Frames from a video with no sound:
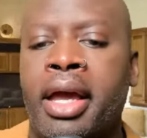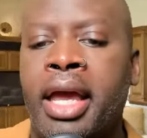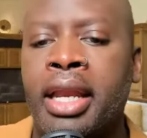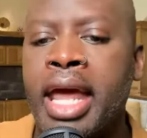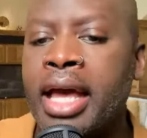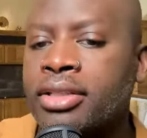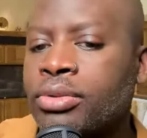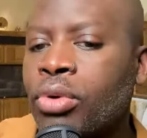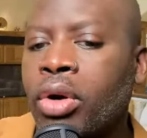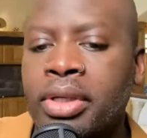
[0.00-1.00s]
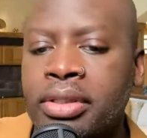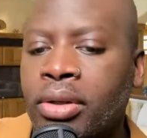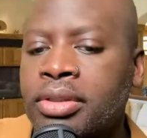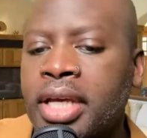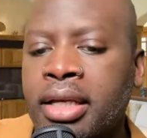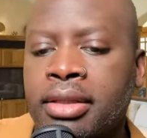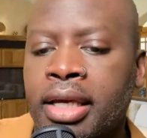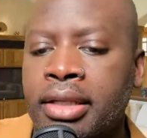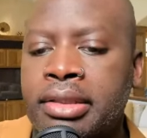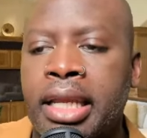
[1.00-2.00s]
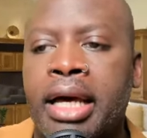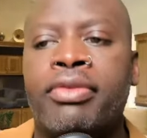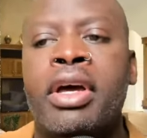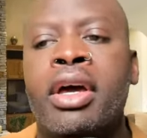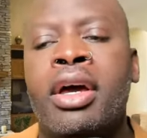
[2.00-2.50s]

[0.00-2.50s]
And that story is going to take things left.